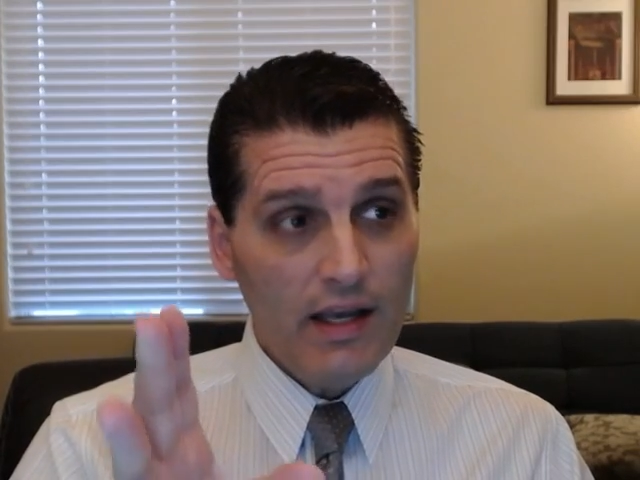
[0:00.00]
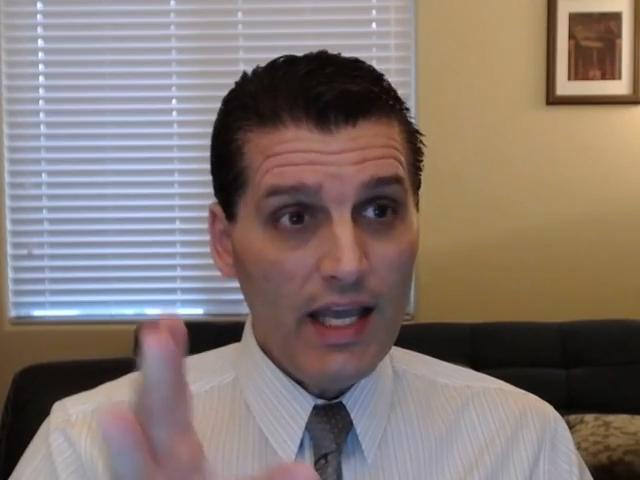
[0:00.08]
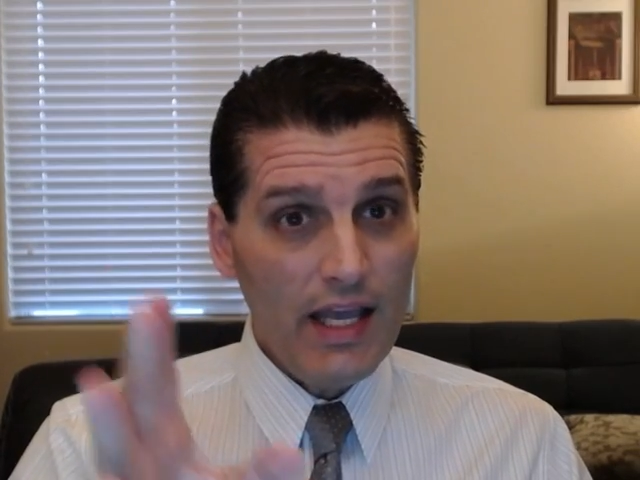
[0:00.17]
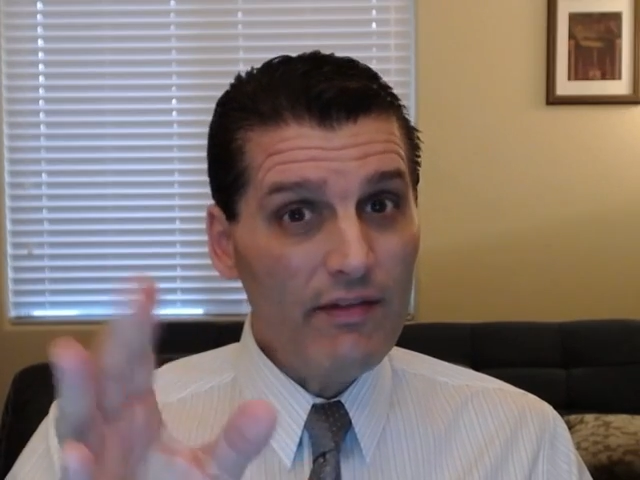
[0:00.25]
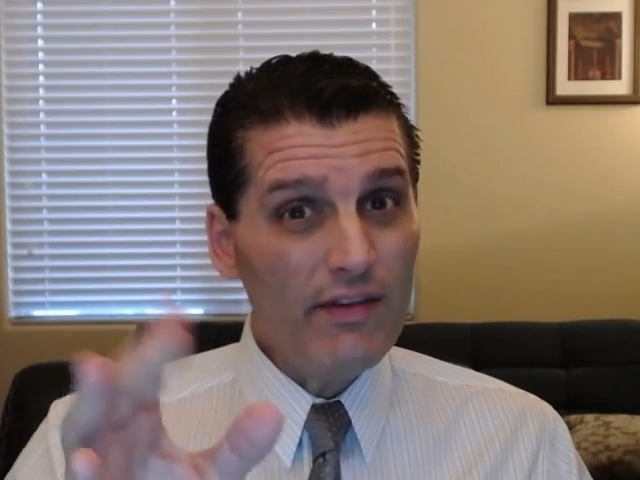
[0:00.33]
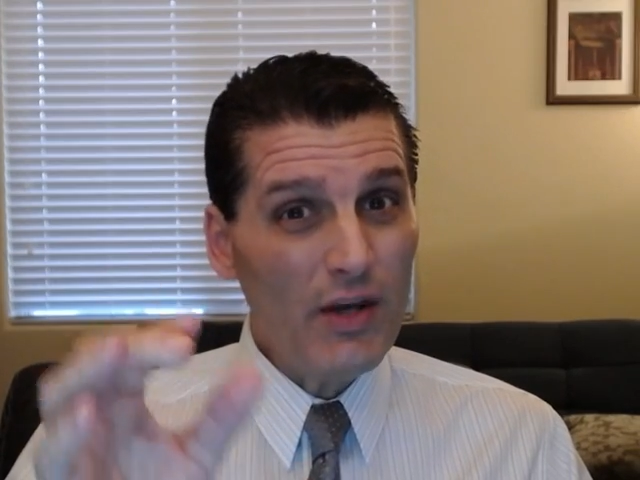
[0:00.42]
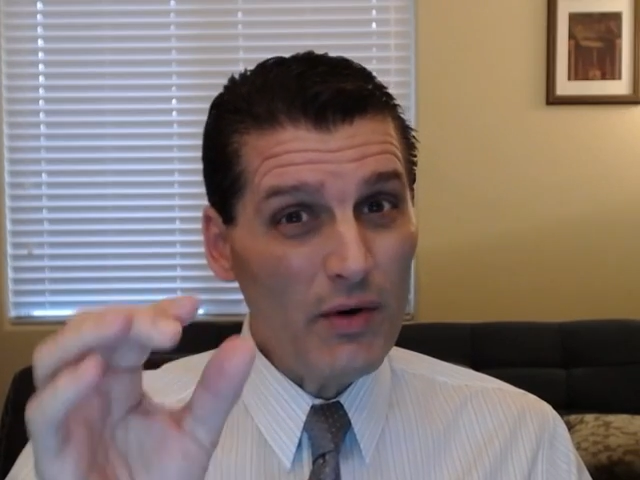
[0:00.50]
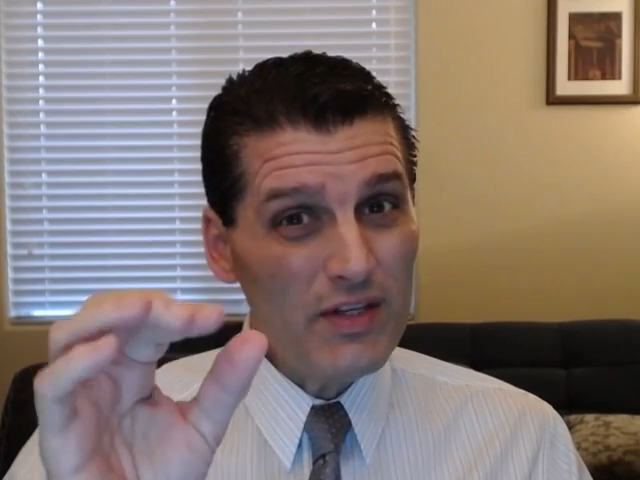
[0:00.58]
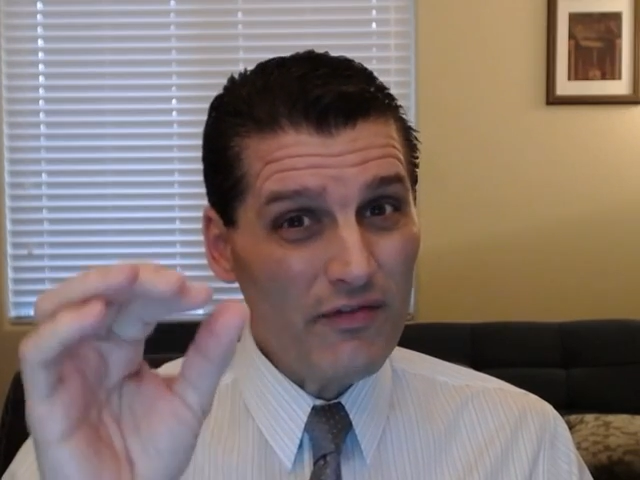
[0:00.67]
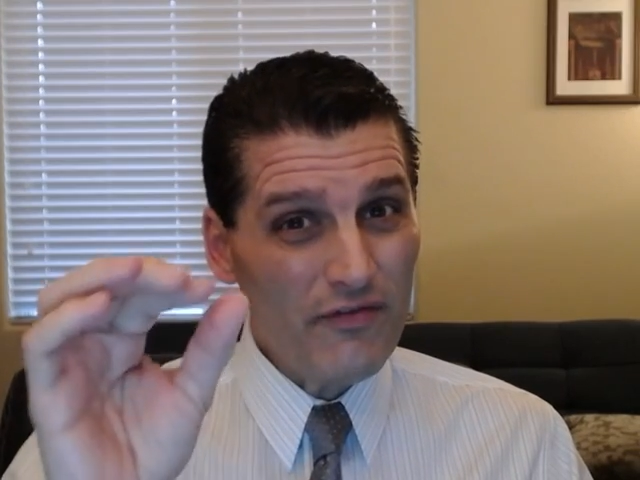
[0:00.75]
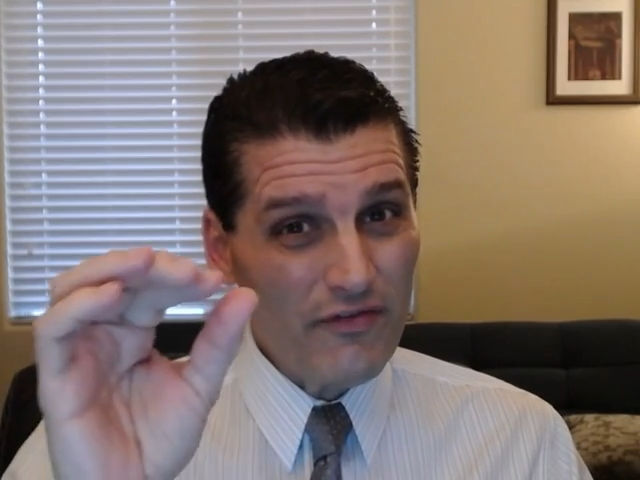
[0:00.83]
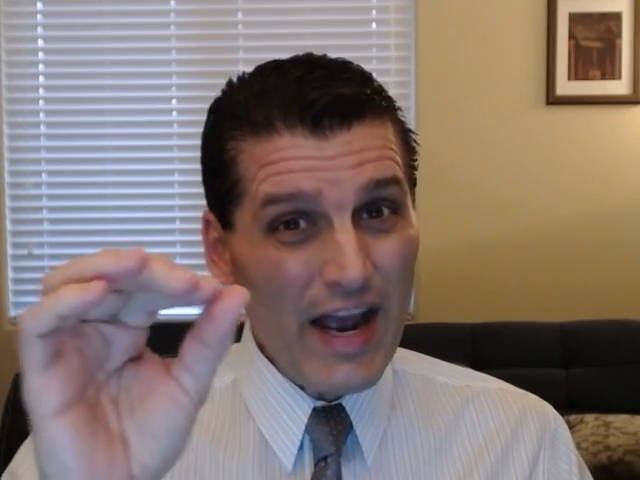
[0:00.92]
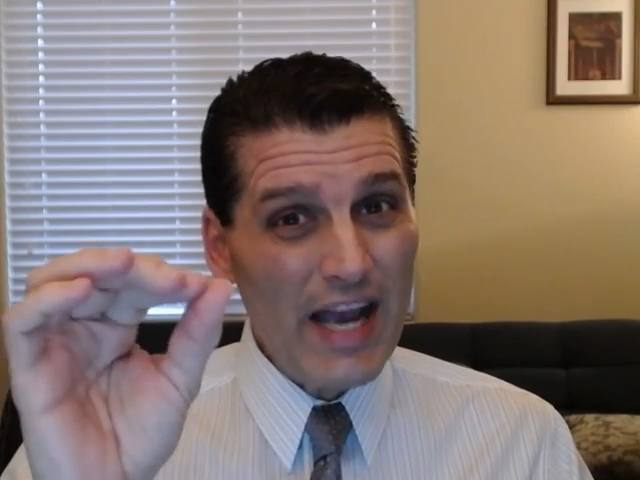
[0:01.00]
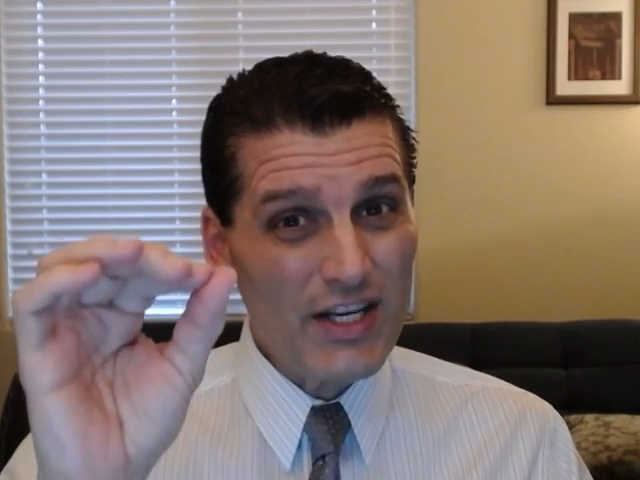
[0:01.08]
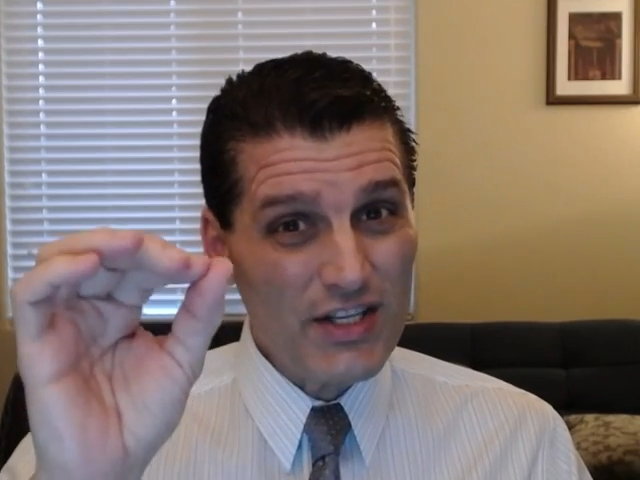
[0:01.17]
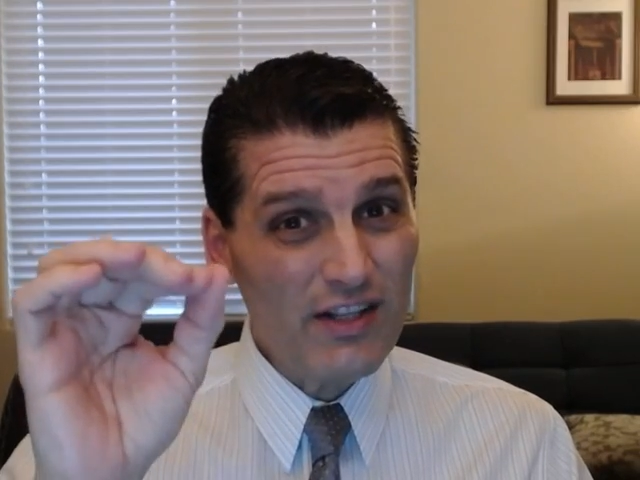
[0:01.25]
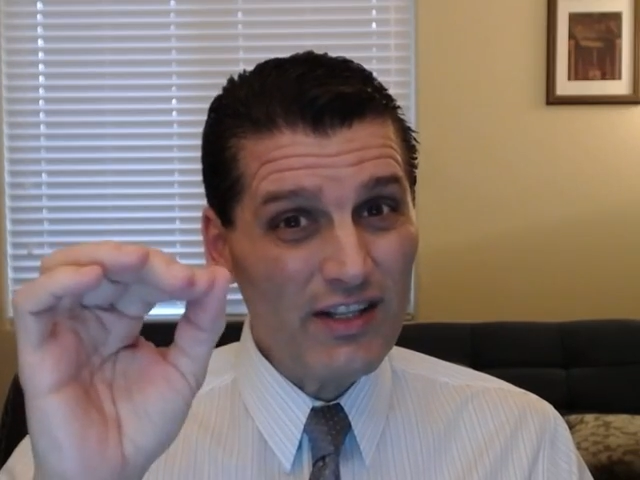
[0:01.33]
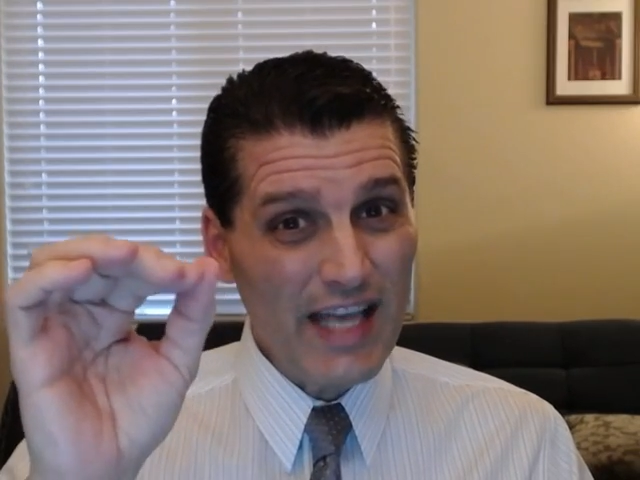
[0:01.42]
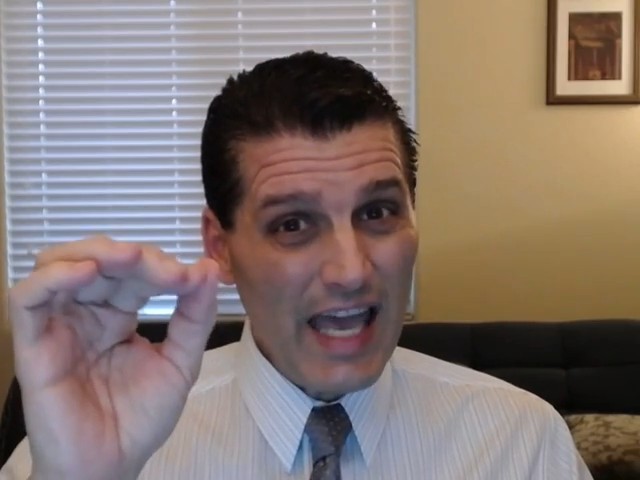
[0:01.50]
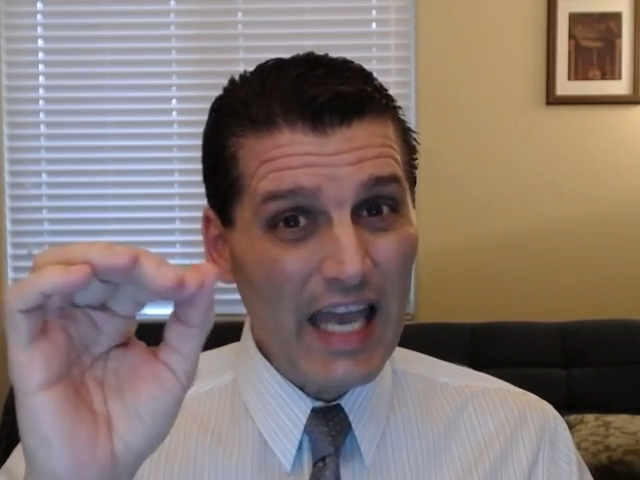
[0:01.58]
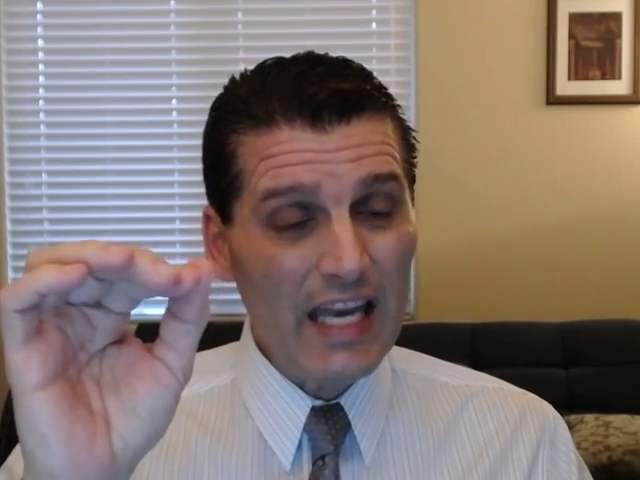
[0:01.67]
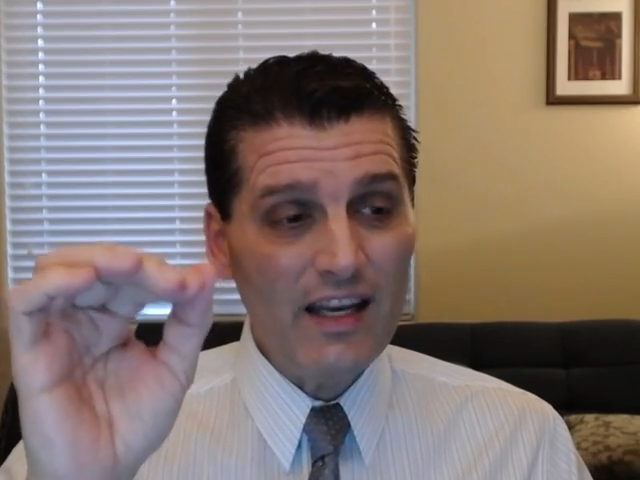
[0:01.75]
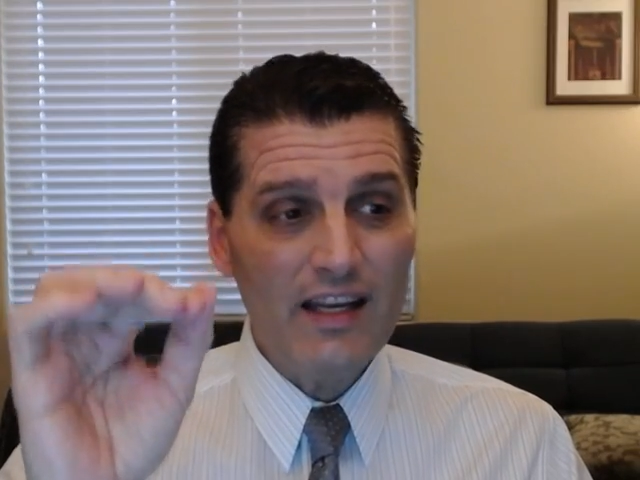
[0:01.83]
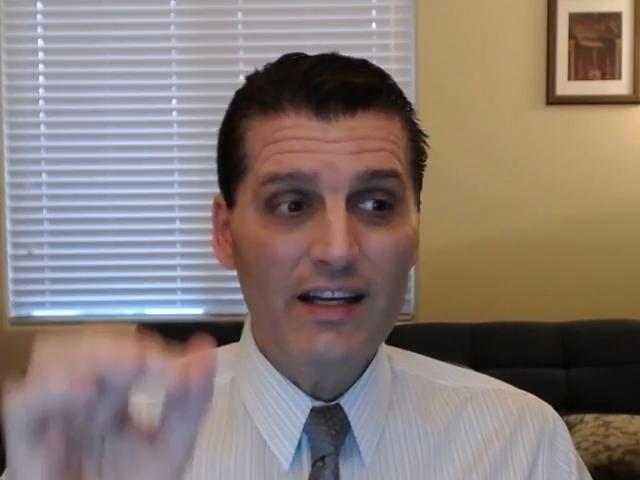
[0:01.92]
even though it's a fractional
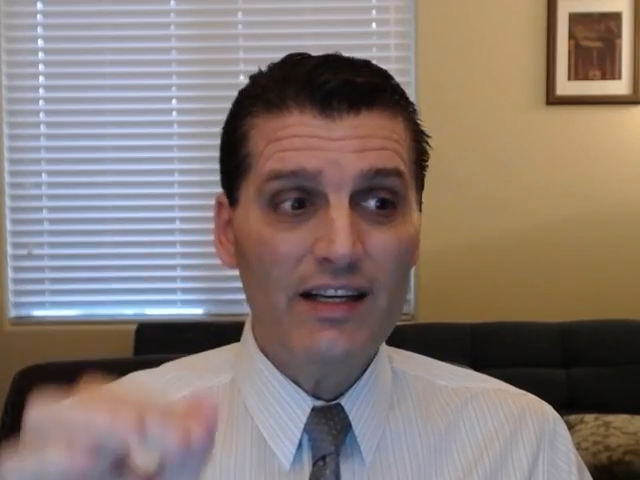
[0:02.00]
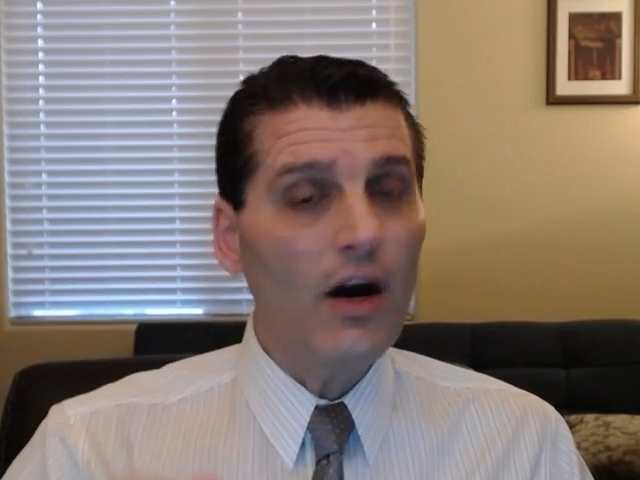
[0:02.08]
gain,